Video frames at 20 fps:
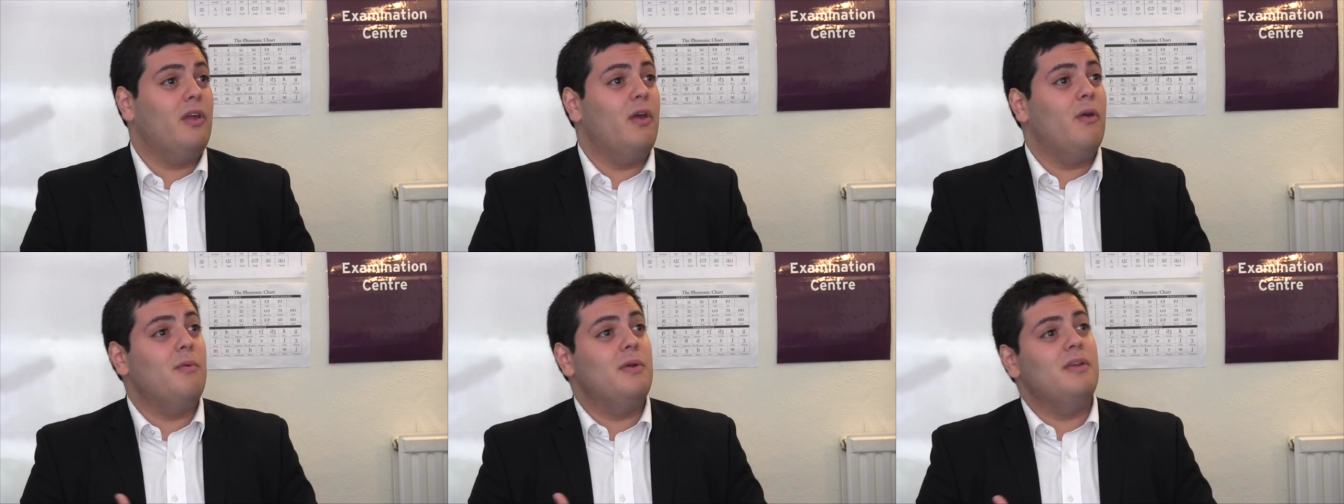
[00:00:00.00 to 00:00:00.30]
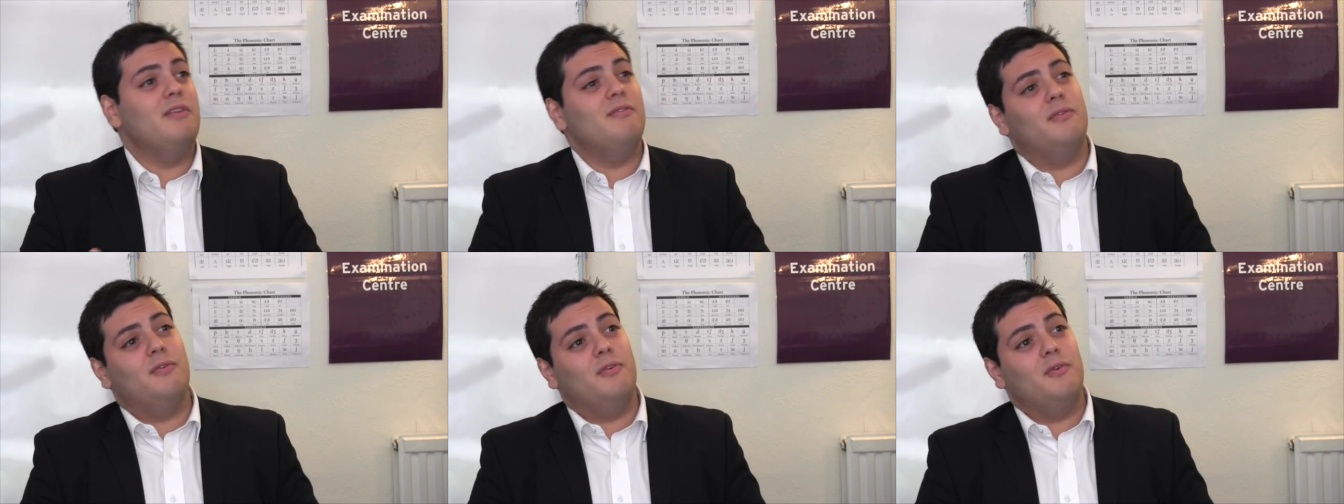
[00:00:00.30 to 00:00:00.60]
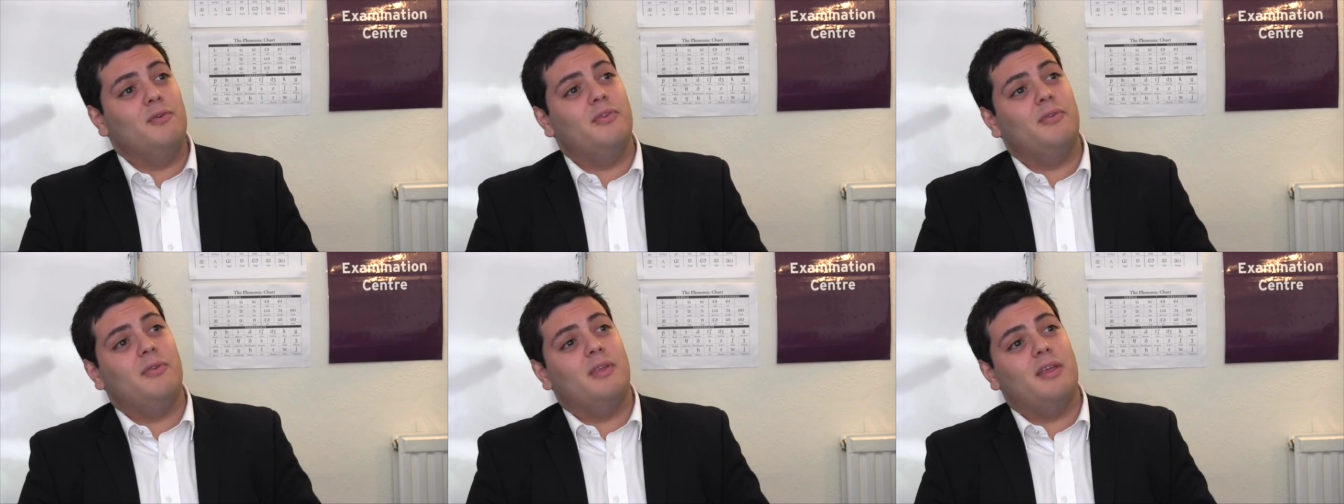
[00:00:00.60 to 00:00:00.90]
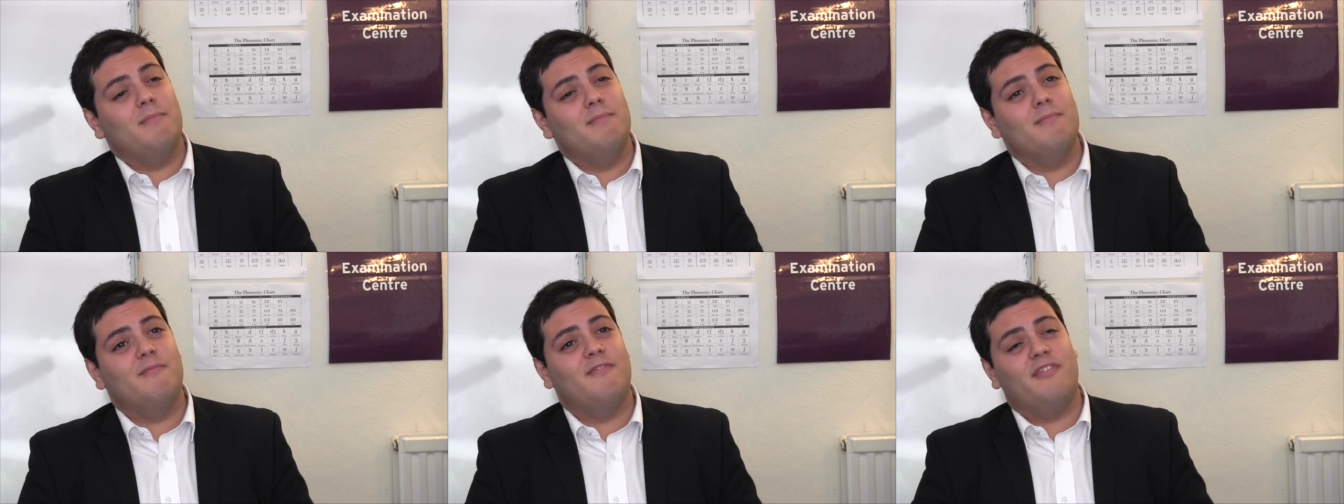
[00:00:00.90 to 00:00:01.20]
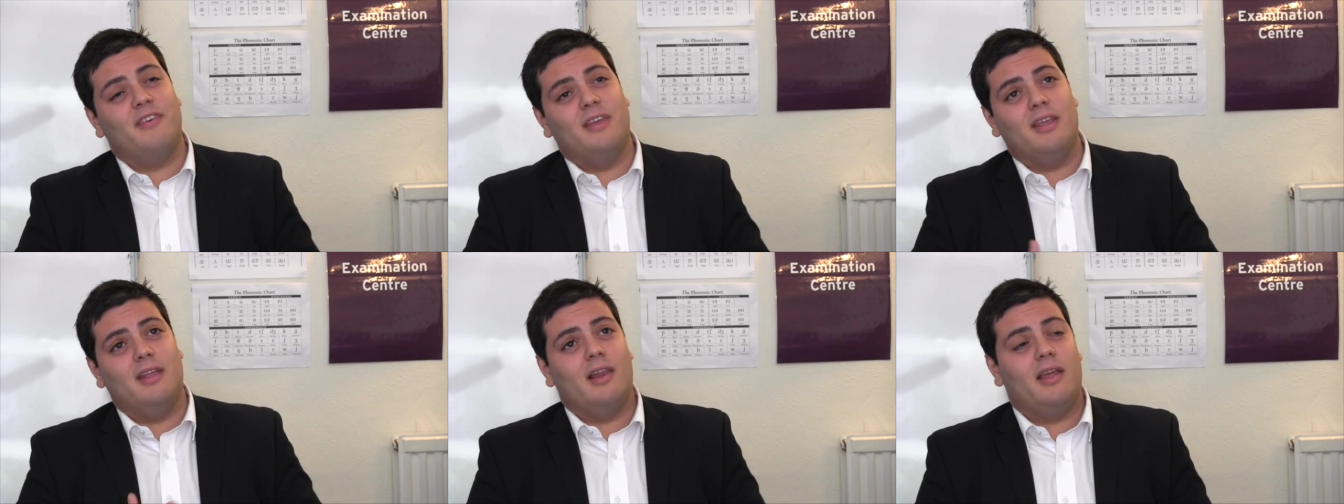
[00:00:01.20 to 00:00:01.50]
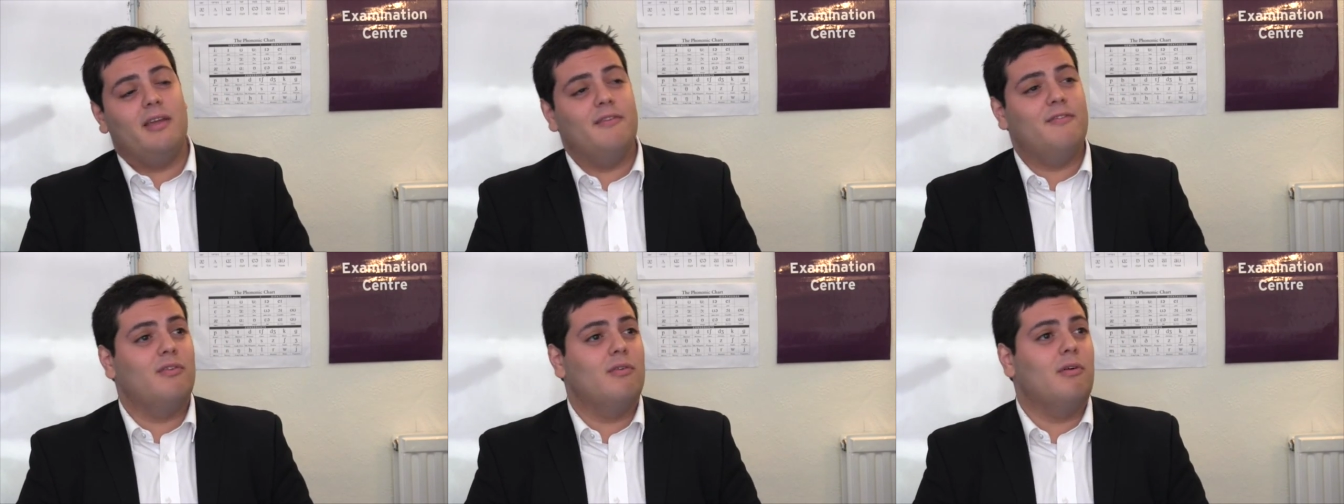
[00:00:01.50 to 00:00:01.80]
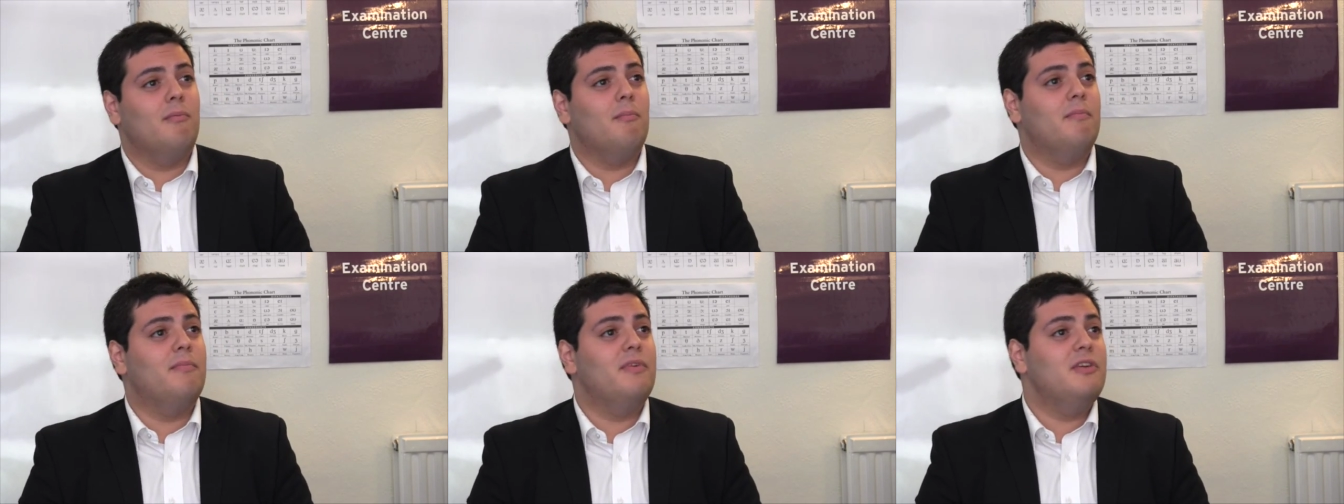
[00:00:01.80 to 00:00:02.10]
going to something like
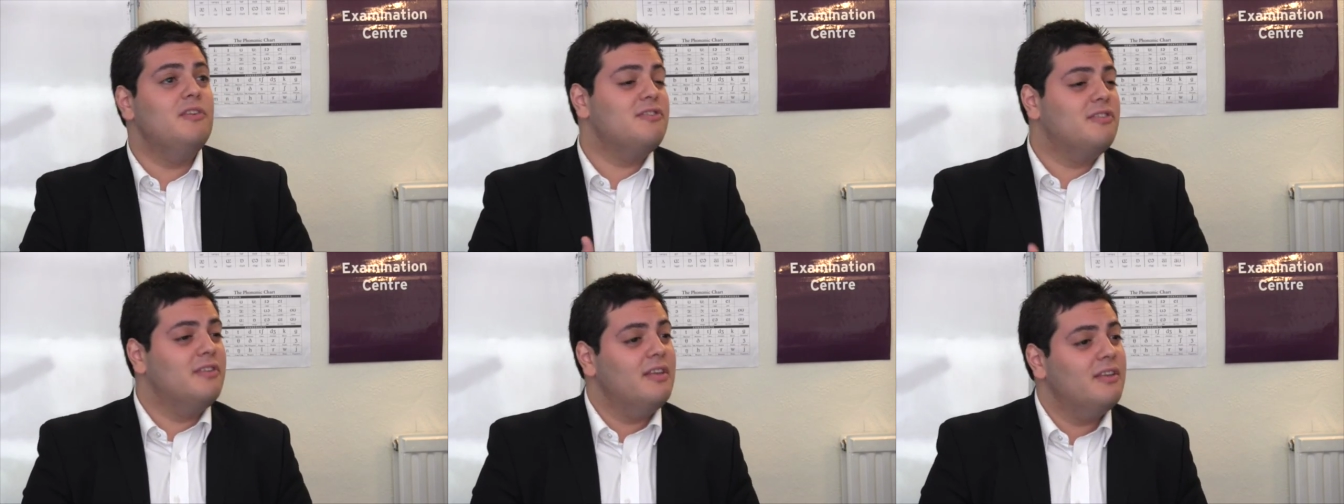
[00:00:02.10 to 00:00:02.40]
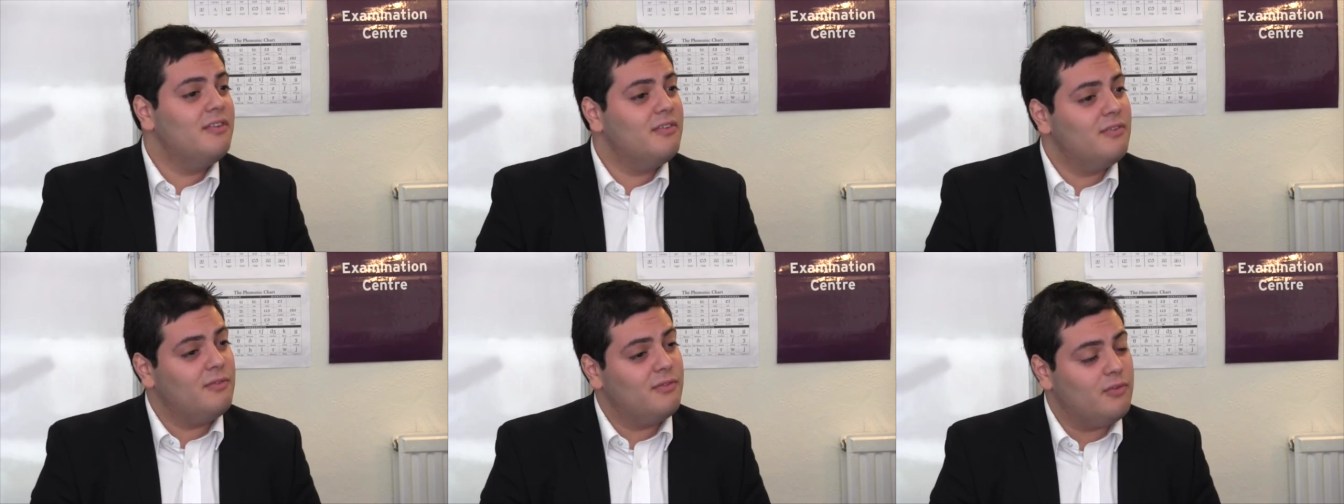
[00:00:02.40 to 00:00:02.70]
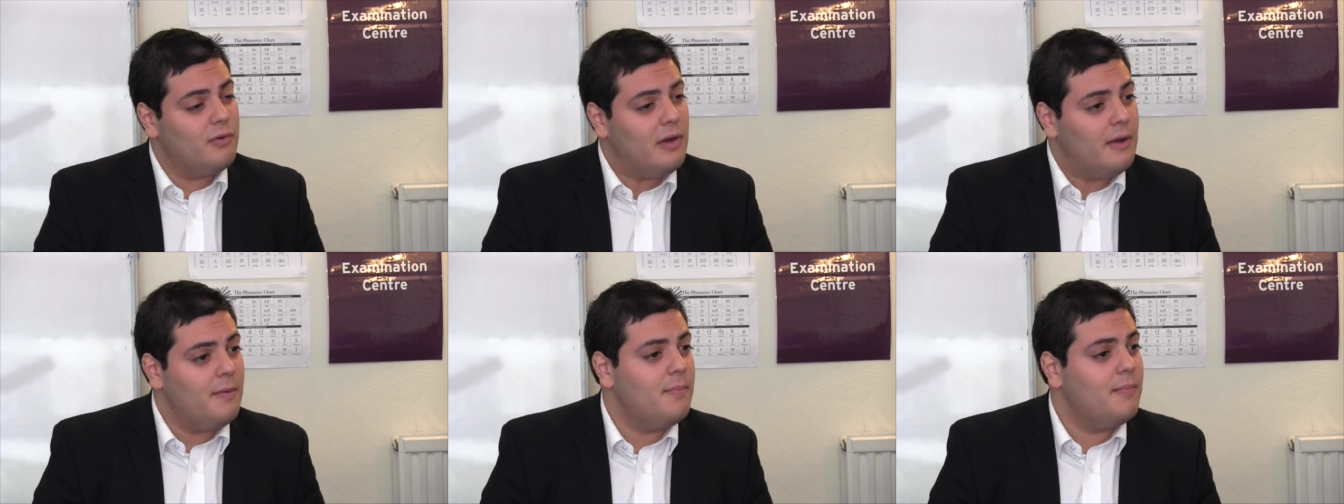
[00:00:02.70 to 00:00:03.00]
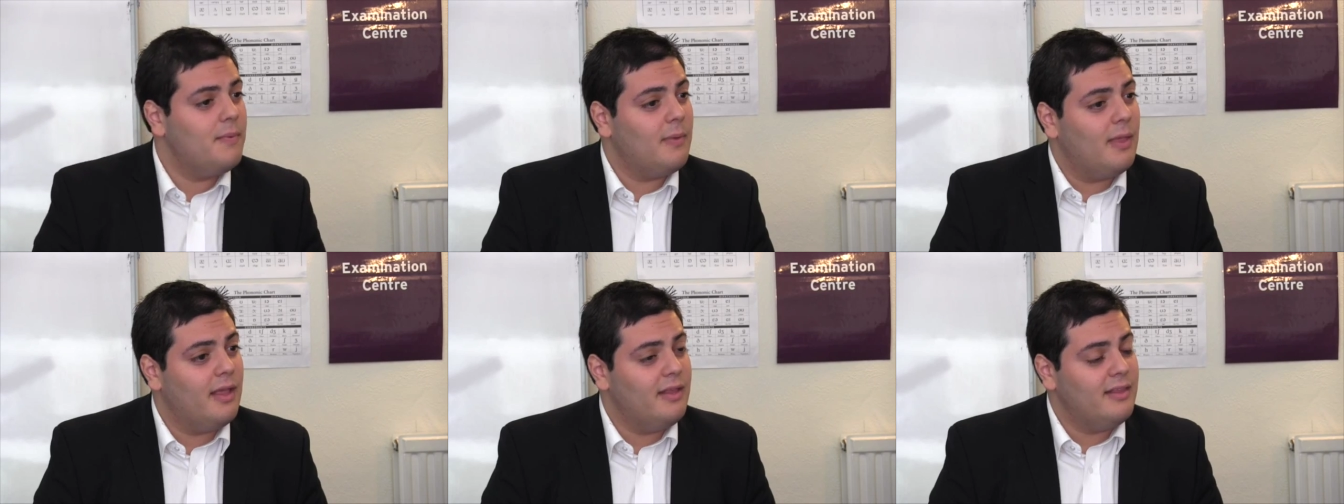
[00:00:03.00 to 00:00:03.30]
for a business trip,